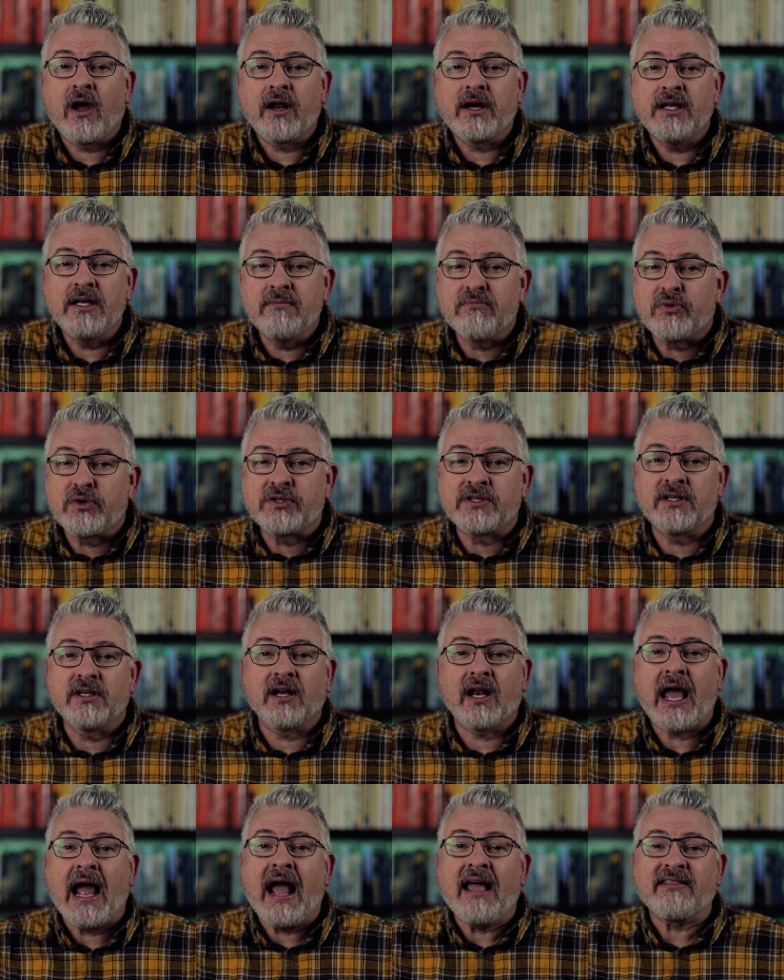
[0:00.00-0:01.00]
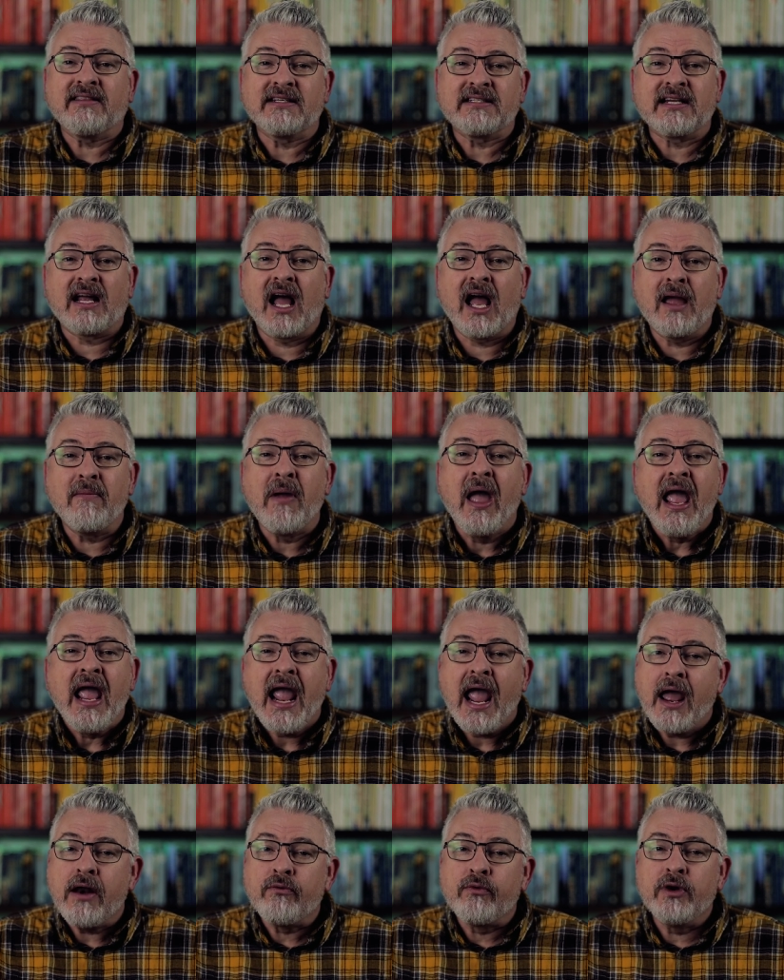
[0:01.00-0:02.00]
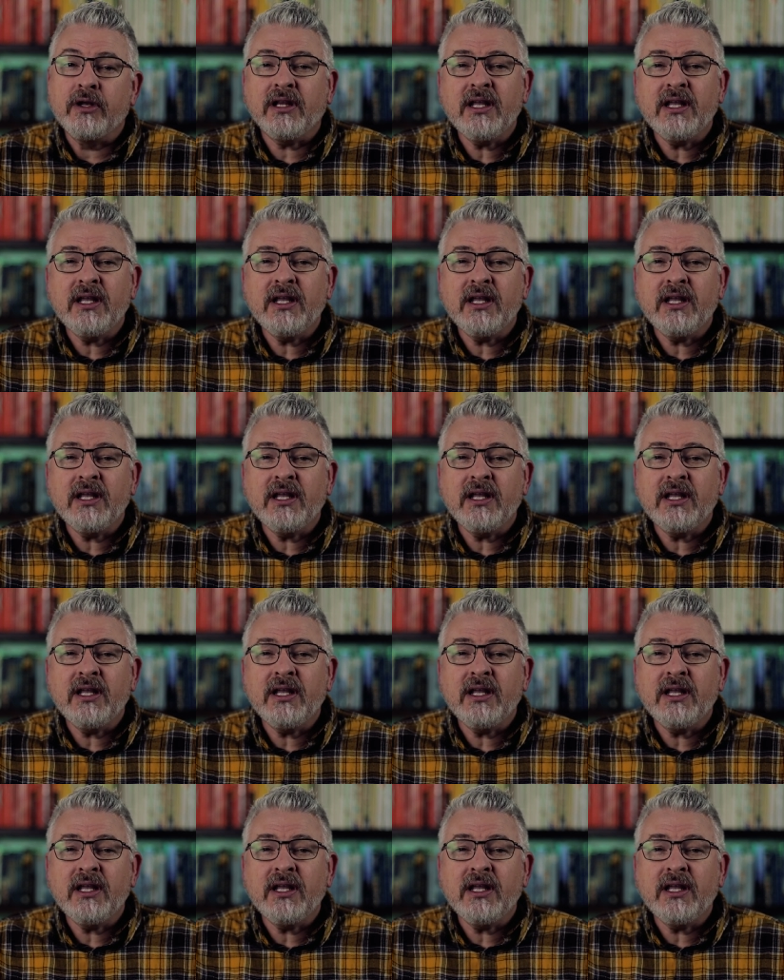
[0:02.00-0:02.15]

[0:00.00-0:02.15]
on in Brazil at the time and